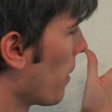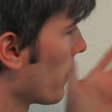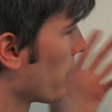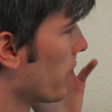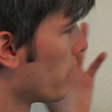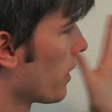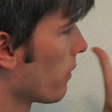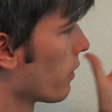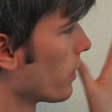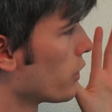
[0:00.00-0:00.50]
about
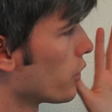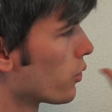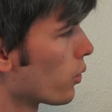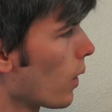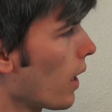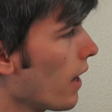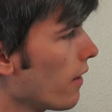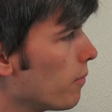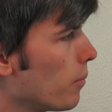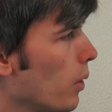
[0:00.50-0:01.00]
the different
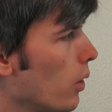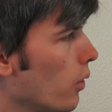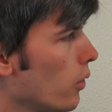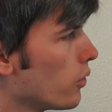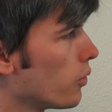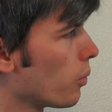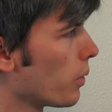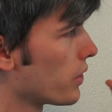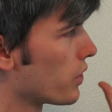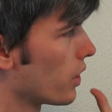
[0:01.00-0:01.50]
drive
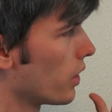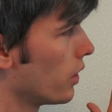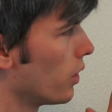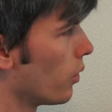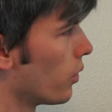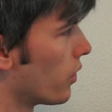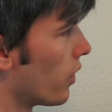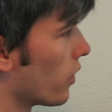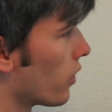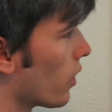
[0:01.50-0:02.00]
modes which it
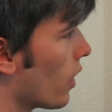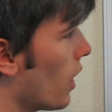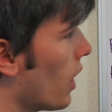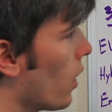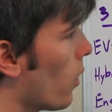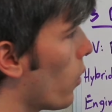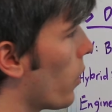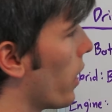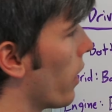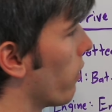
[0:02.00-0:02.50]
uses.
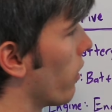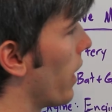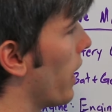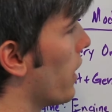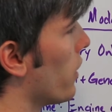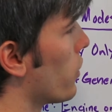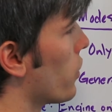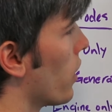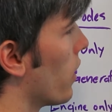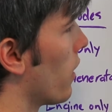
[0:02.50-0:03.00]
We have our
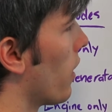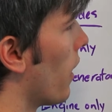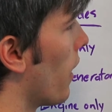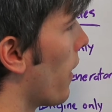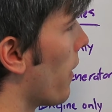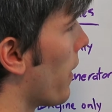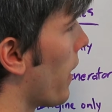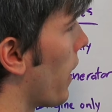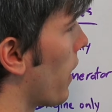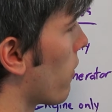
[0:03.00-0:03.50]
engine
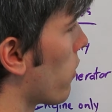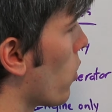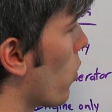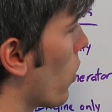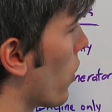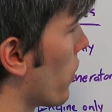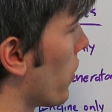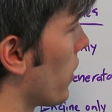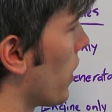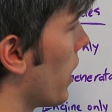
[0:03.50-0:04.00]
that of
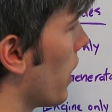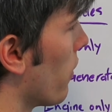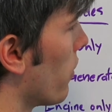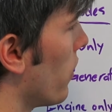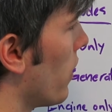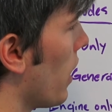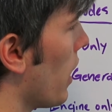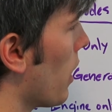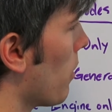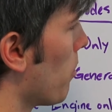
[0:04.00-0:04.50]
course
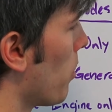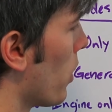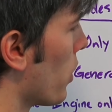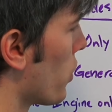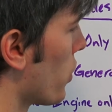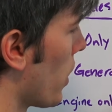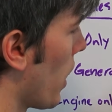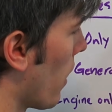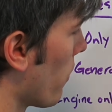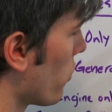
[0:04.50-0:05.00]
gives the
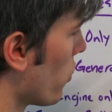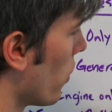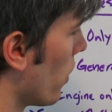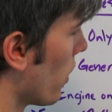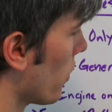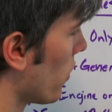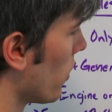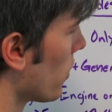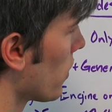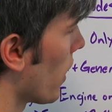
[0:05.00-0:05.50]
input shaft to
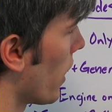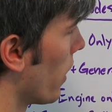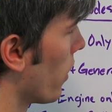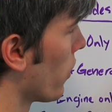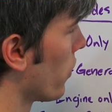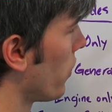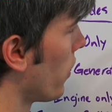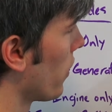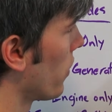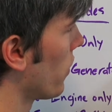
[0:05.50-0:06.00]
this
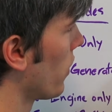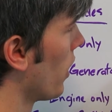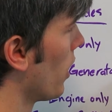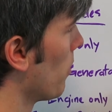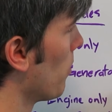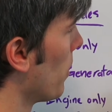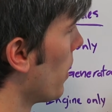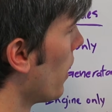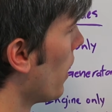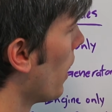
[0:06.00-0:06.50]
entire
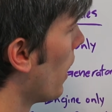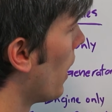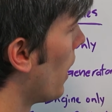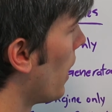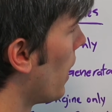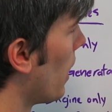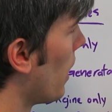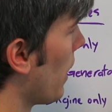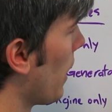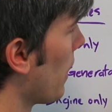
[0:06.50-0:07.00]
system.
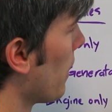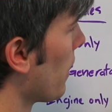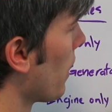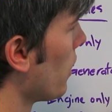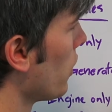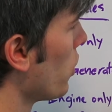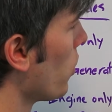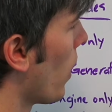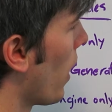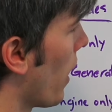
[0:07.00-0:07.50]
And
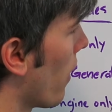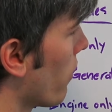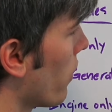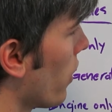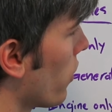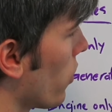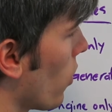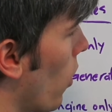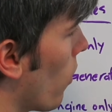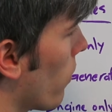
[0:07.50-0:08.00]
then you have
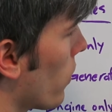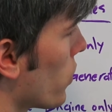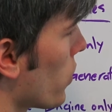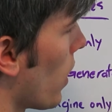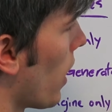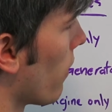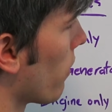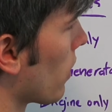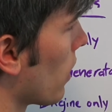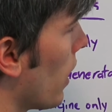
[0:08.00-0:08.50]
this
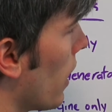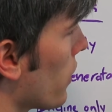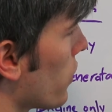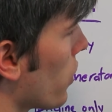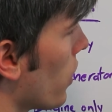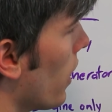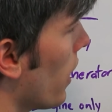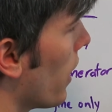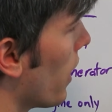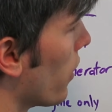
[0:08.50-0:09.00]
overdrive
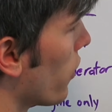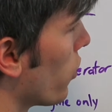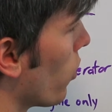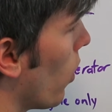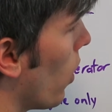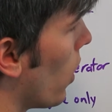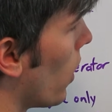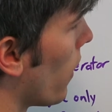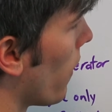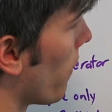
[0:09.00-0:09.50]
clutch. And
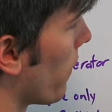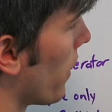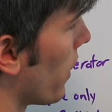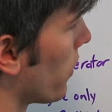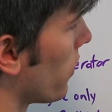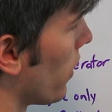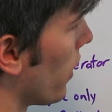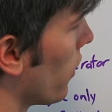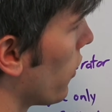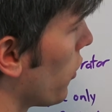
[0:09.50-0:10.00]
so all of
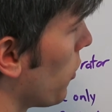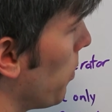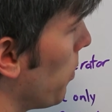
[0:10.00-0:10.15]
this is